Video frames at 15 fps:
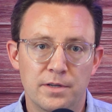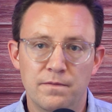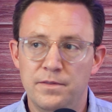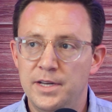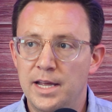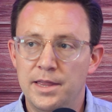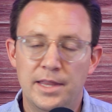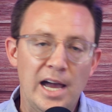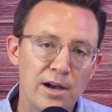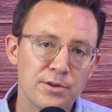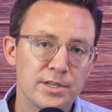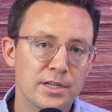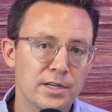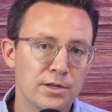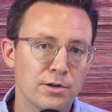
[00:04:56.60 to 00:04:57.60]
of
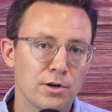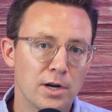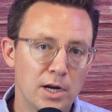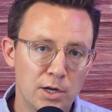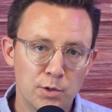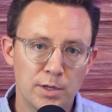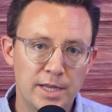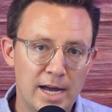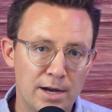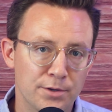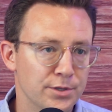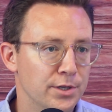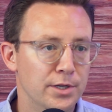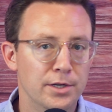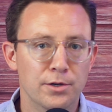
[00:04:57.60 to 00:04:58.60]
10,000 or
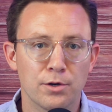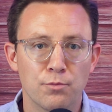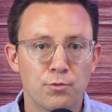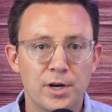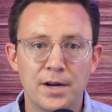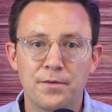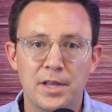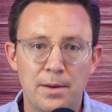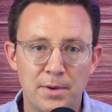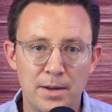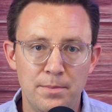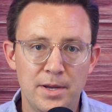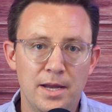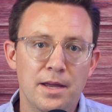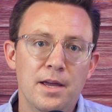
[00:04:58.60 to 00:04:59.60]
100,000 or whatever that
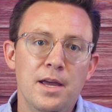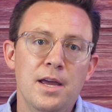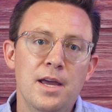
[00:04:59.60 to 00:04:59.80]
might be.